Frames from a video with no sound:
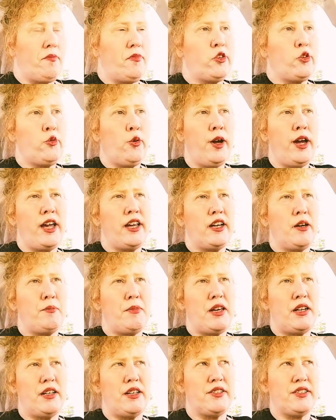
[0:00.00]
Twang, I
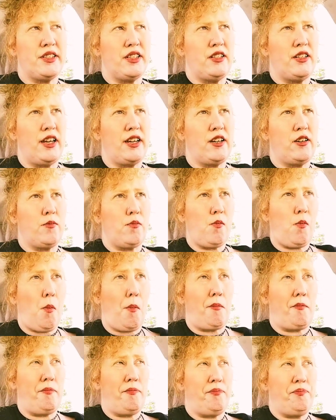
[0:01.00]
mean, as in like
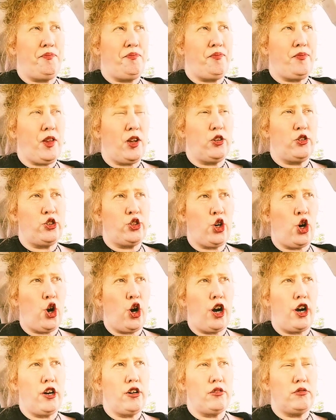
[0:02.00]

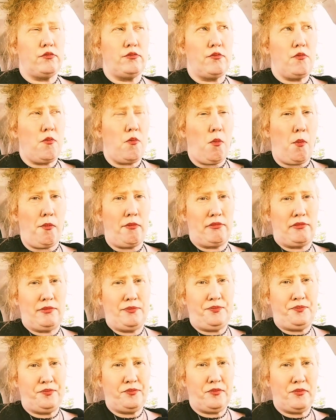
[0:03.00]
tart.
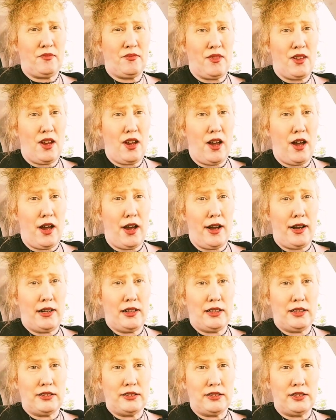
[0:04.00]

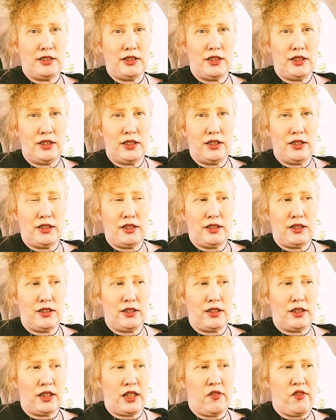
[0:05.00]

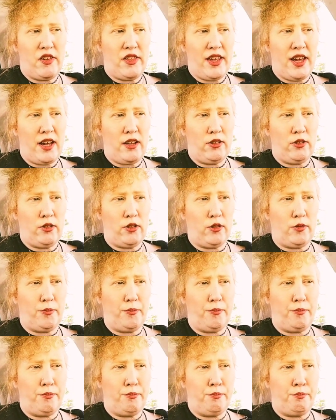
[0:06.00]
Give you that little
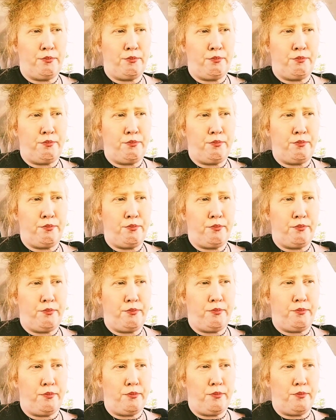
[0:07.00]

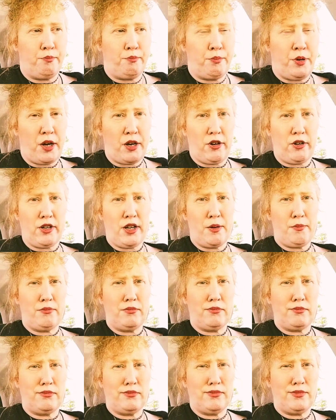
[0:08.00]
puckered up
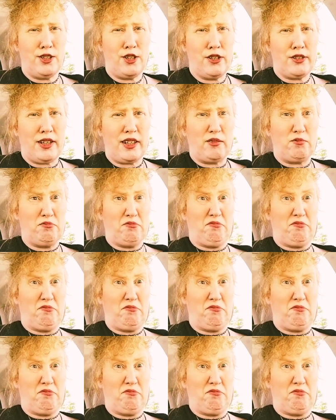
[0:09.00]
look, like